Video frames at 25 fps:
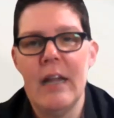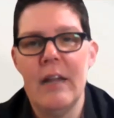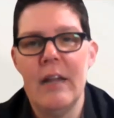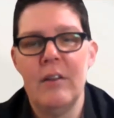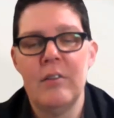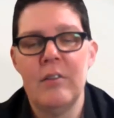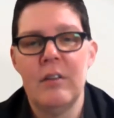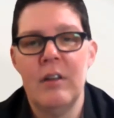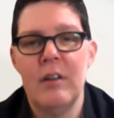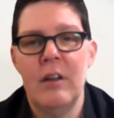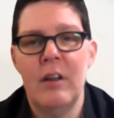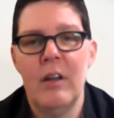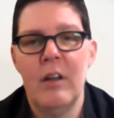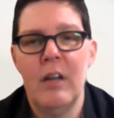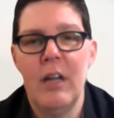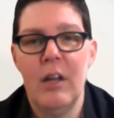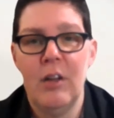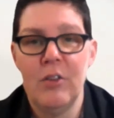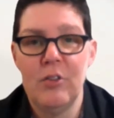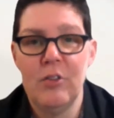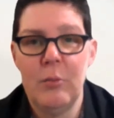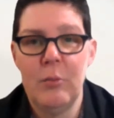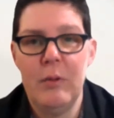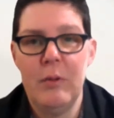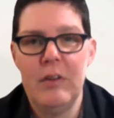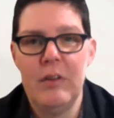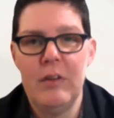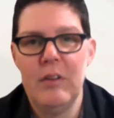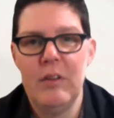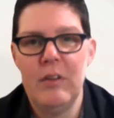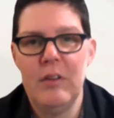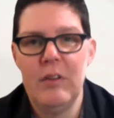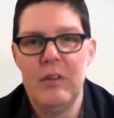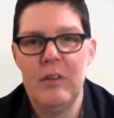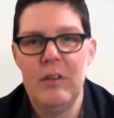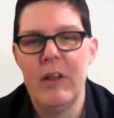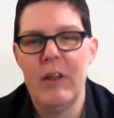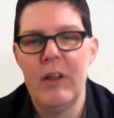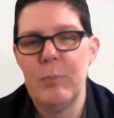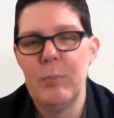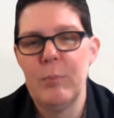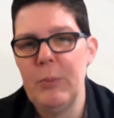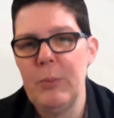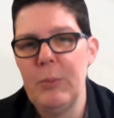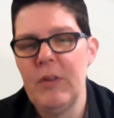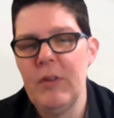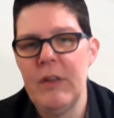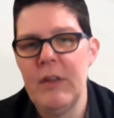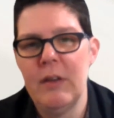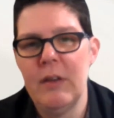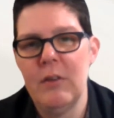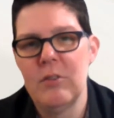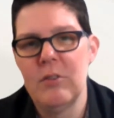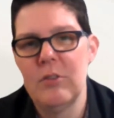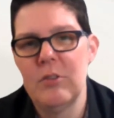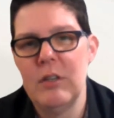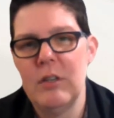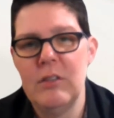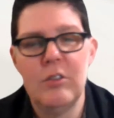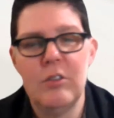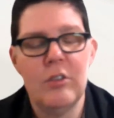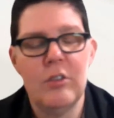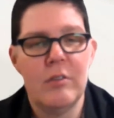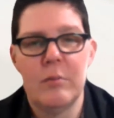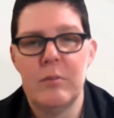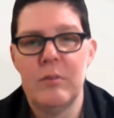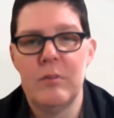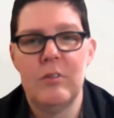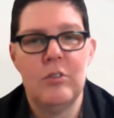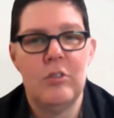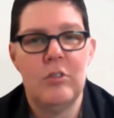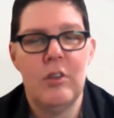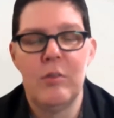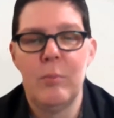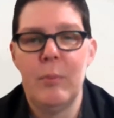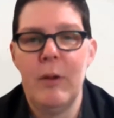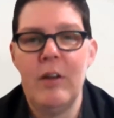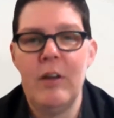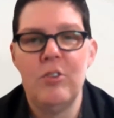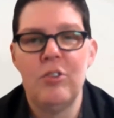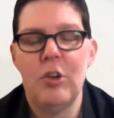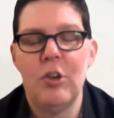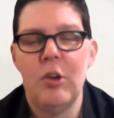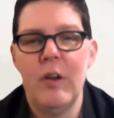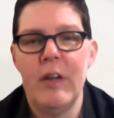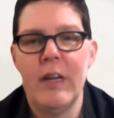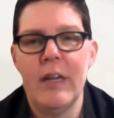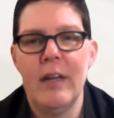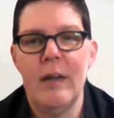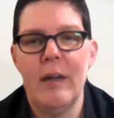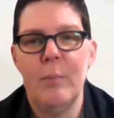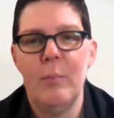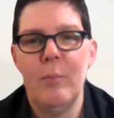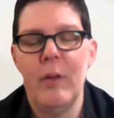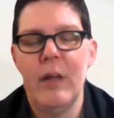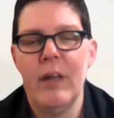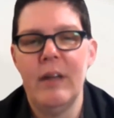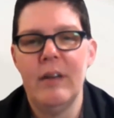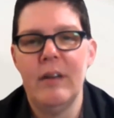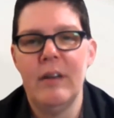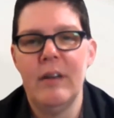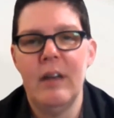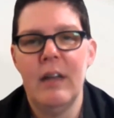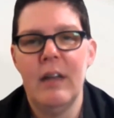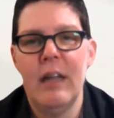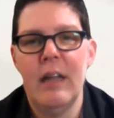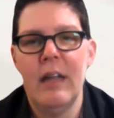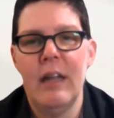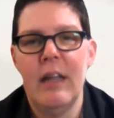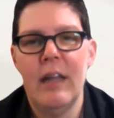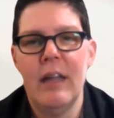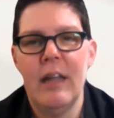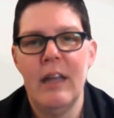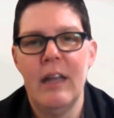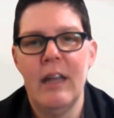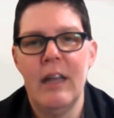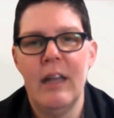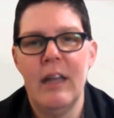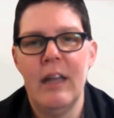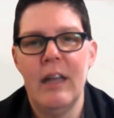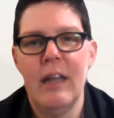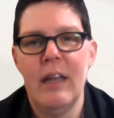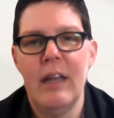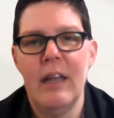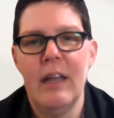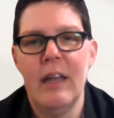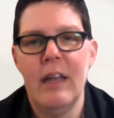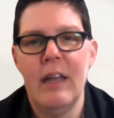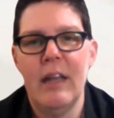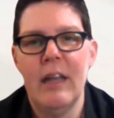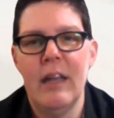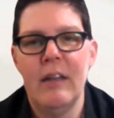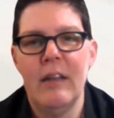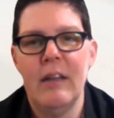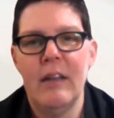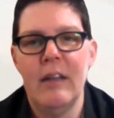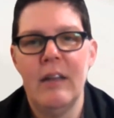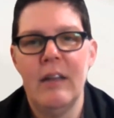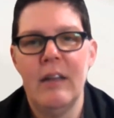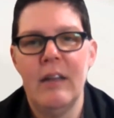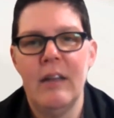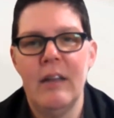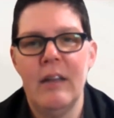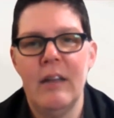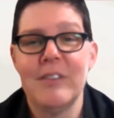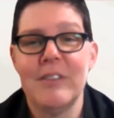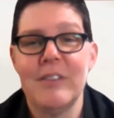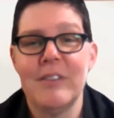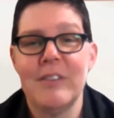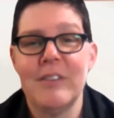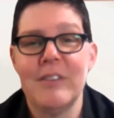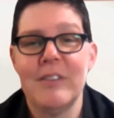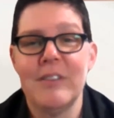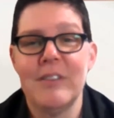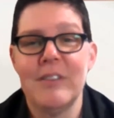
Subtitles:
and LGBTQ plus people in the industry just by showing up and being true to themselves.